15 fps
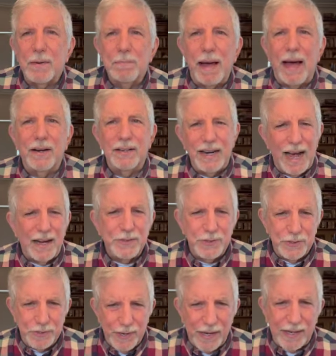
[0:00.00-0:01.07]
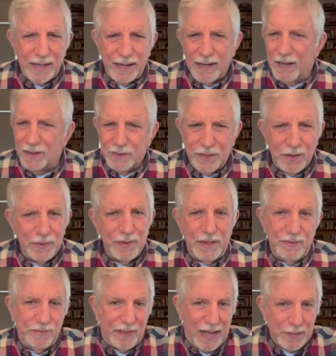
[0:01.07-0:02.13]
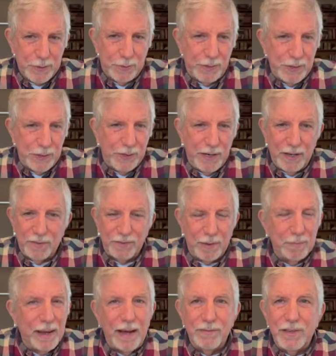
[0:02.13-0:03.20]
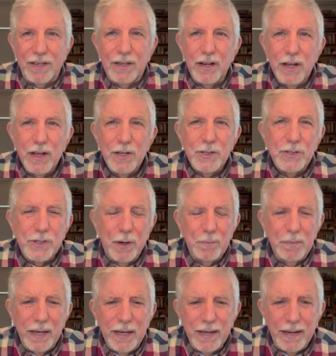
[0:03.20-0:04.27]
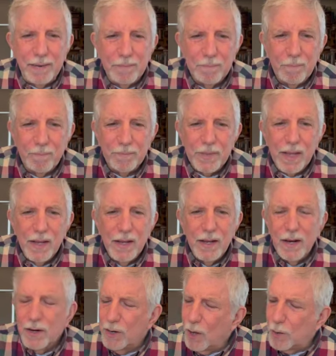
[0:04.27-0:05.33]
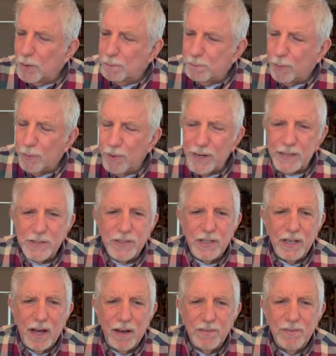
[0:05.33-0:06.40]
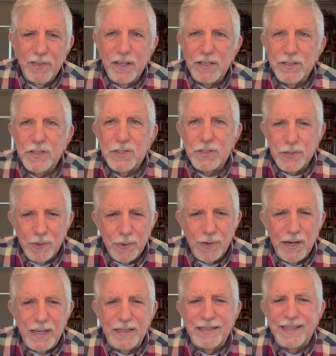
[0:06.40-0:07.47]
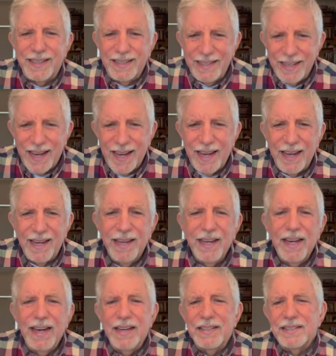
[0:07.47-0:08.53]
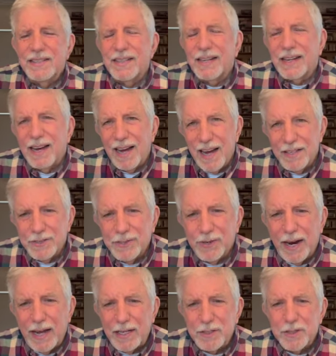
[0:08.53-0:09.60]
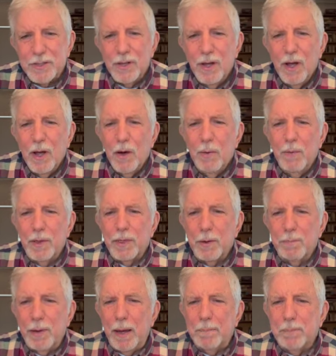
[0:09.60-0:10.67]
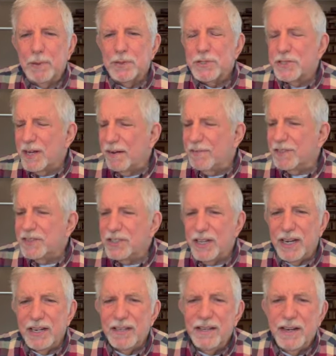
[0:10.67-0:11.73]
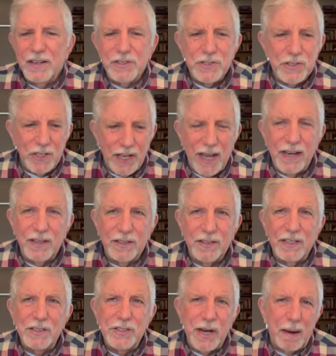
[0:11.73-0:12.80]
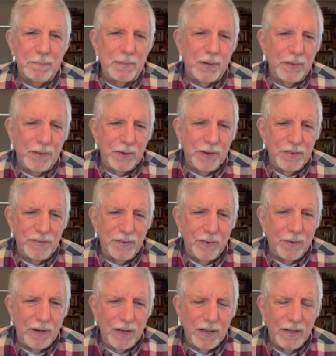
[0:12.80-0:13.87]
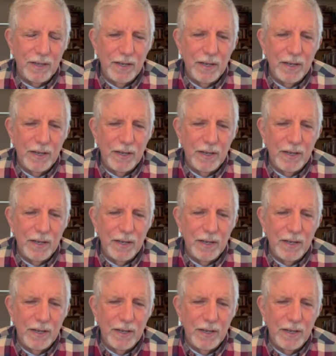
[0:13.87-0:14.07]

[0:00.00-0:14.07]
about not drinking, although if that's what you hear from heaven, so be it. No, the point of the story today is the contrast with the people 17 years later in chapter 34